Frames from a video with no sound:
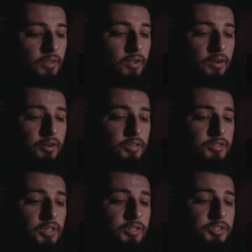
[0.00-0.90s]
All right,
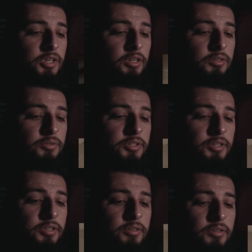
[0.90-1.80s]
second shot goes
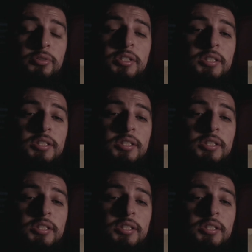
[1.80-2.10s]
here. There was the